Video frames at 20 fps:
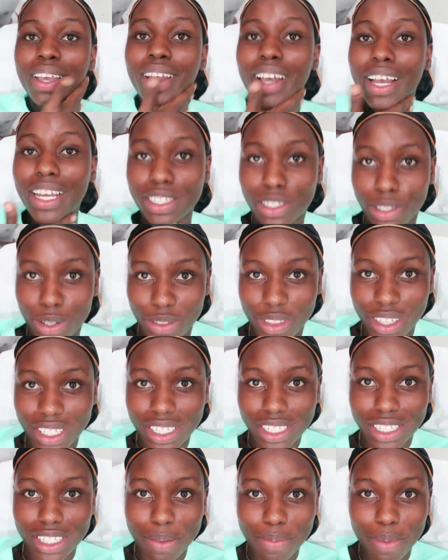Guys, so
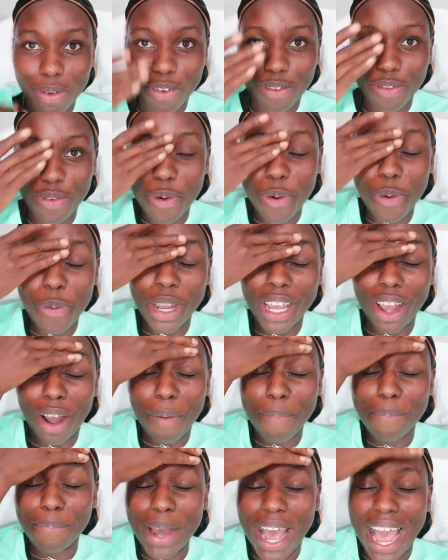this is the before. We
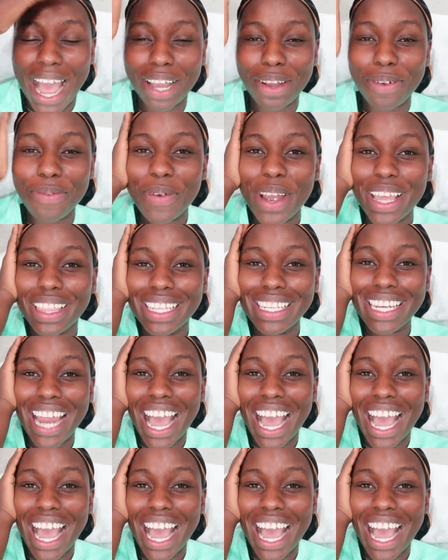are back with